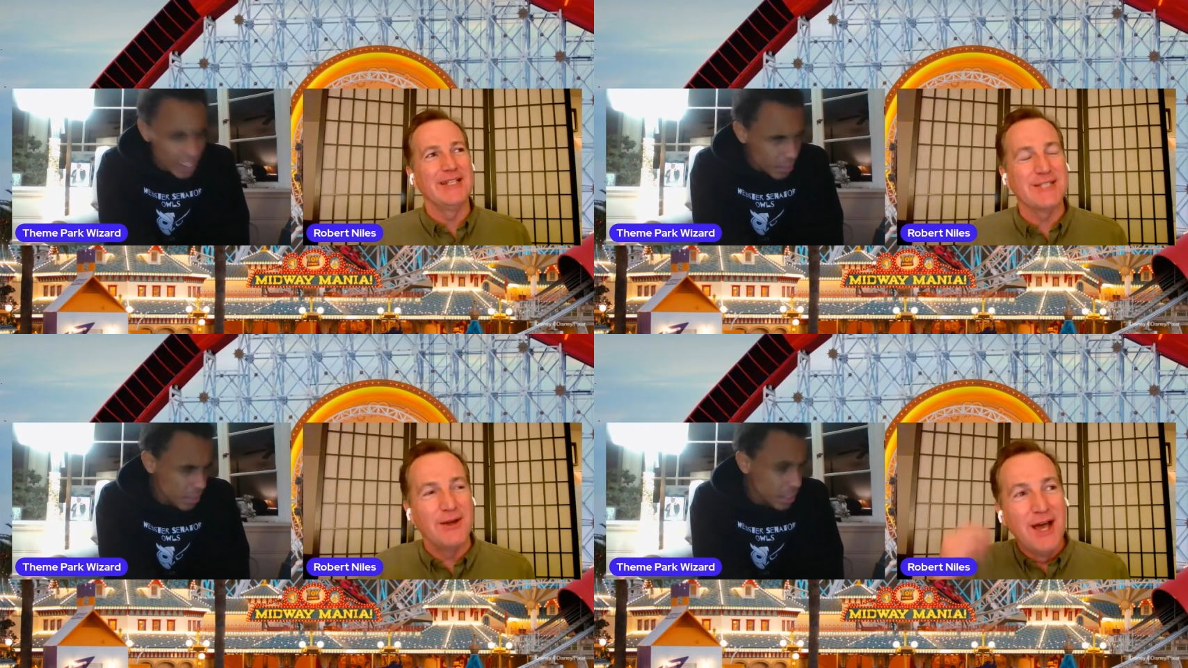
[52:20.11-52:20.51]

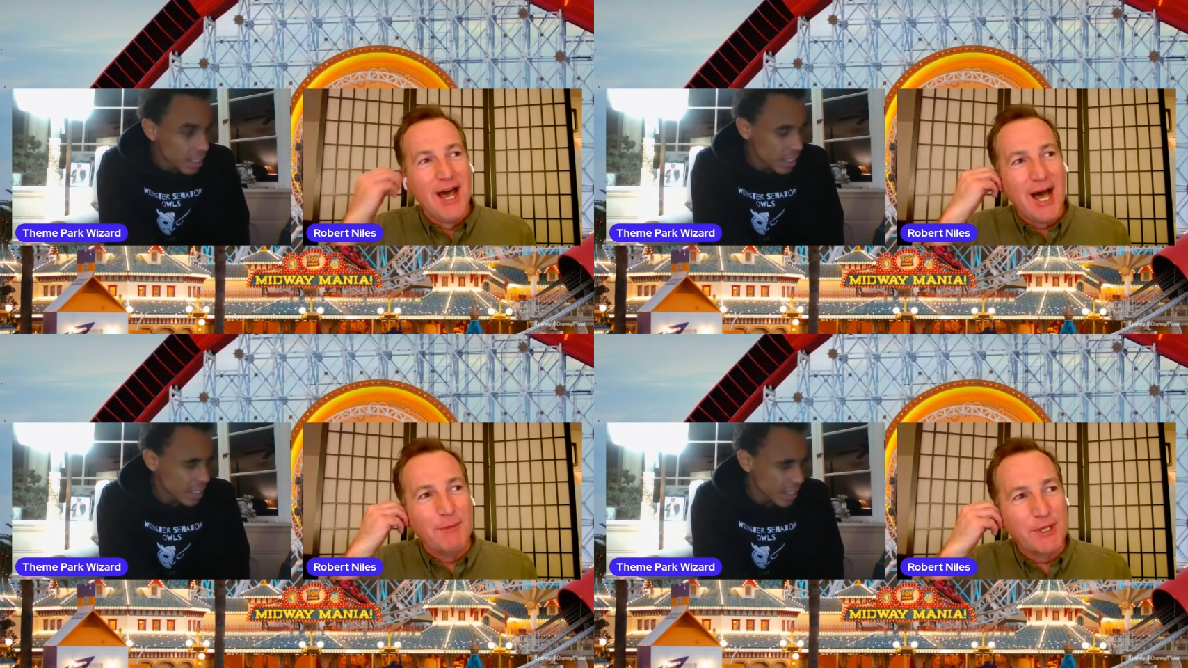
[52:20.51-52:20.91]
Speaker 1: So
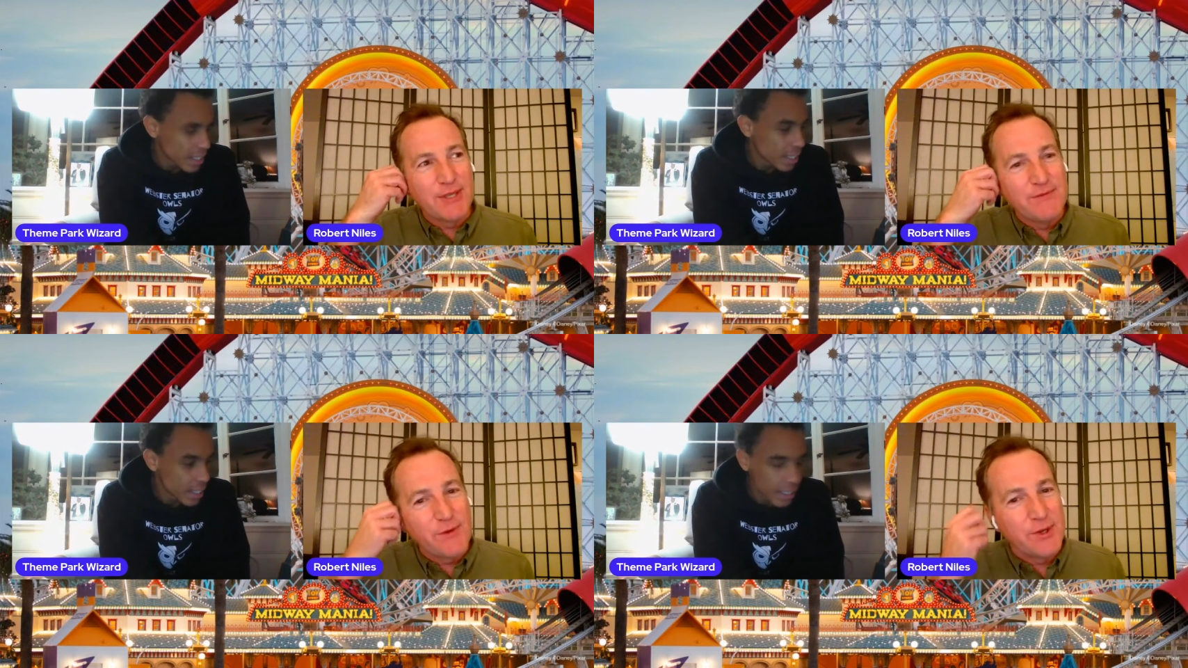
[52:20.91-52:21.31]
I'm looking
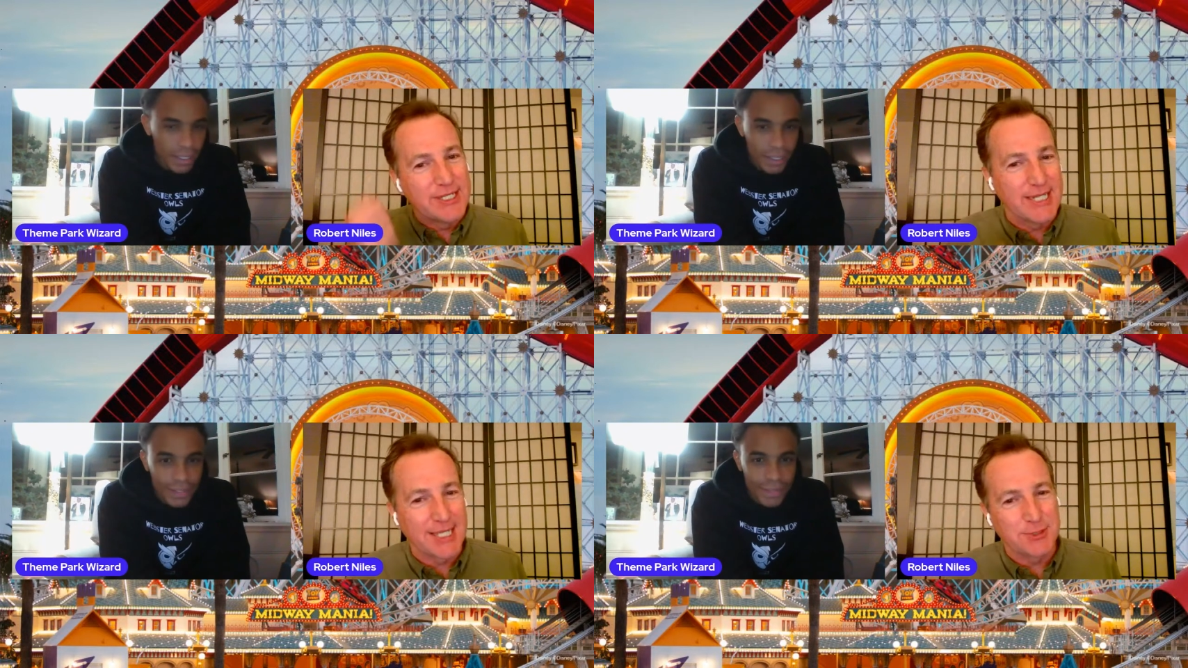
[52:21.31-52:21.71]
forward to
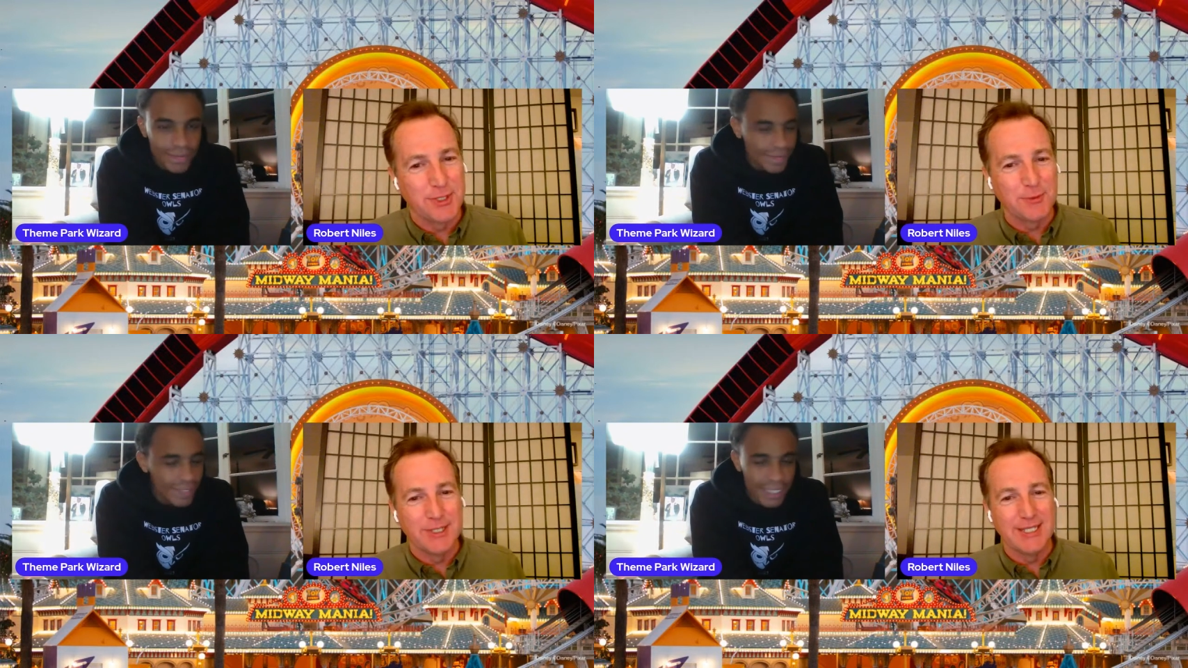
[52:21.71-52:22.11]
next week
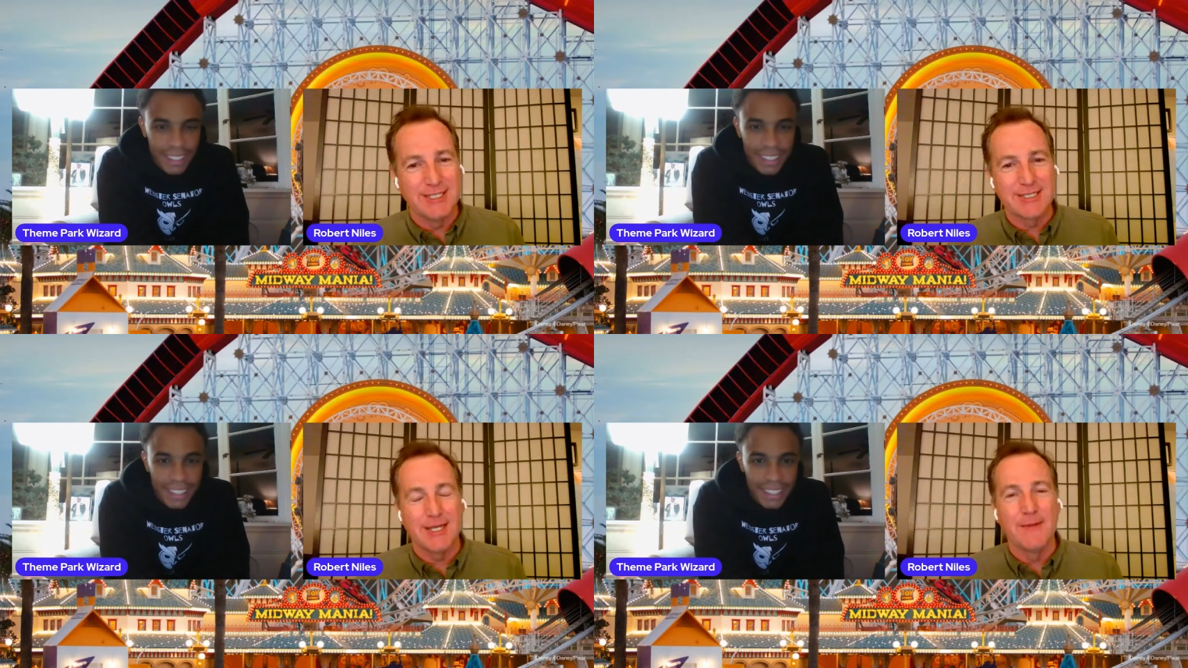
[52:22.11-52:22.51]
when his
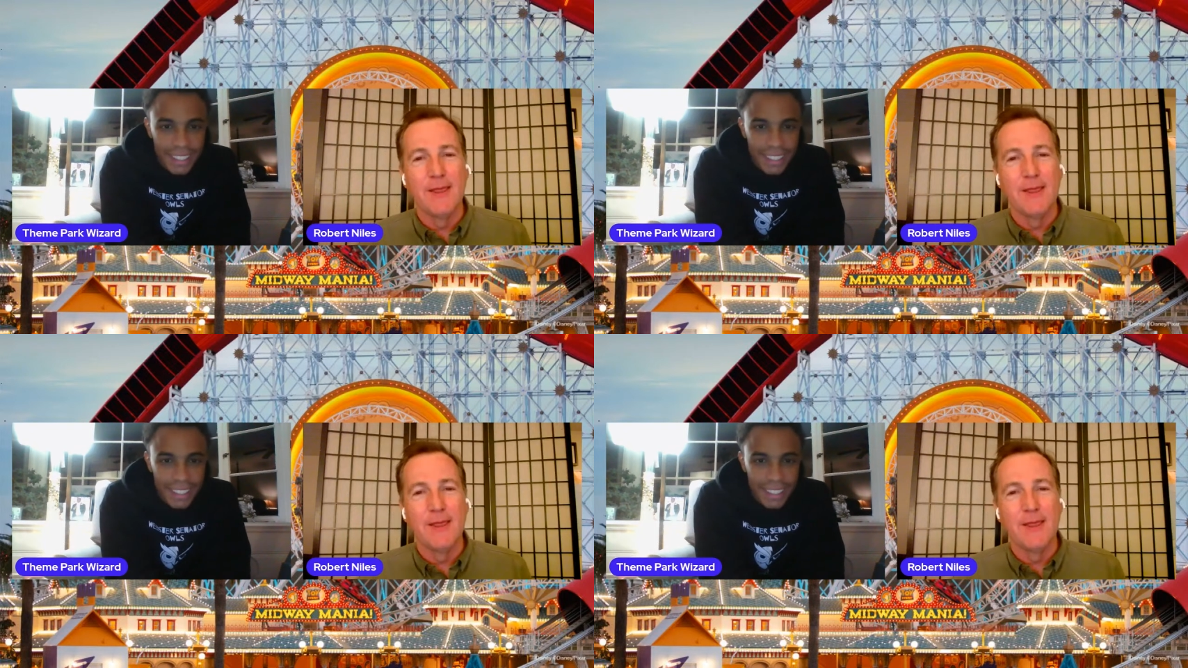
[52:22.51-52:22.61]
uh,